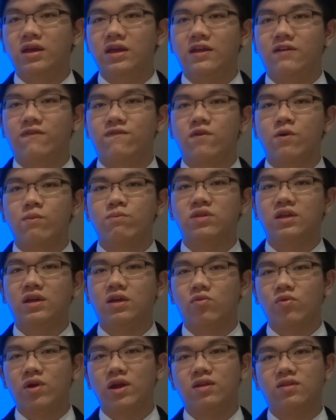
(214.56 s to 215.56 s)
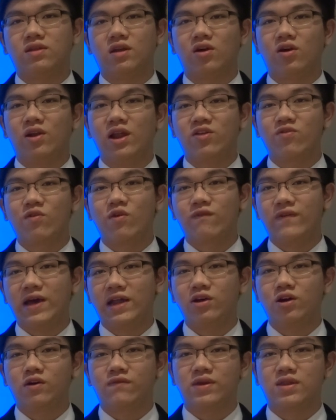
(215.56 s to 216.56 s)
If firms increased the collateral
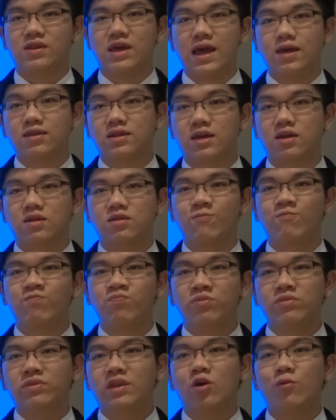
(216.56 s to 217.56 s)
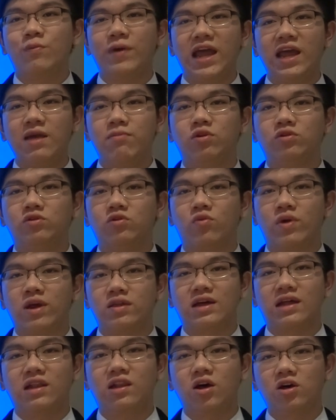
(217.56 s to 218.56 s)
value of its assets, they will be able to
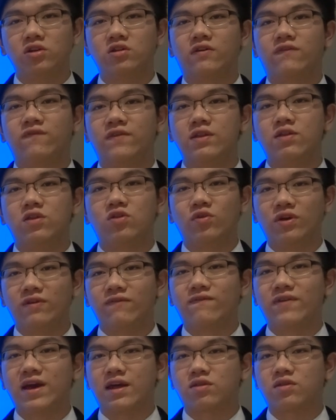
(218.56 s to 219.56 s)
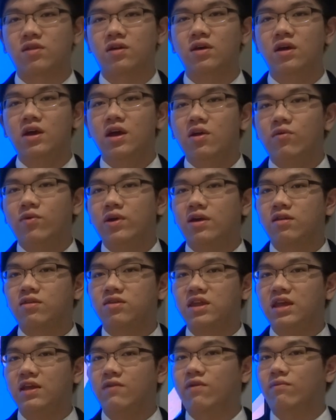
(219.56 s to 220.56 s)
raise a lot of funds to invest. We can
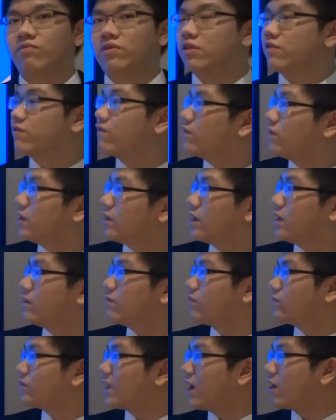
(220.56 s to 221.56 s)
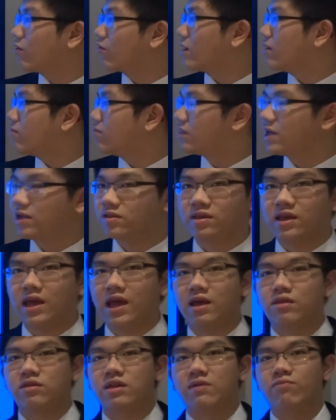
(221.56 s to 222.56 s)
see from this diagram that the
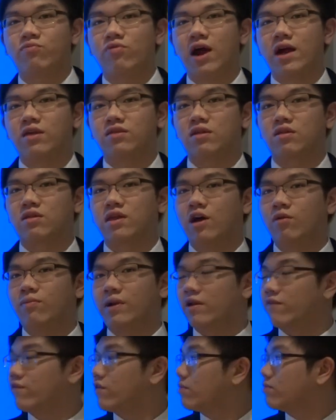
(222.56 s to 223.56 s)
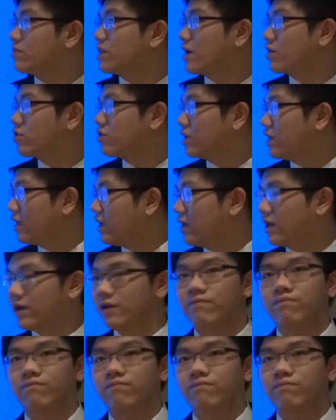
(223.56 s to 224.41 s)
asset prices held by the firms actually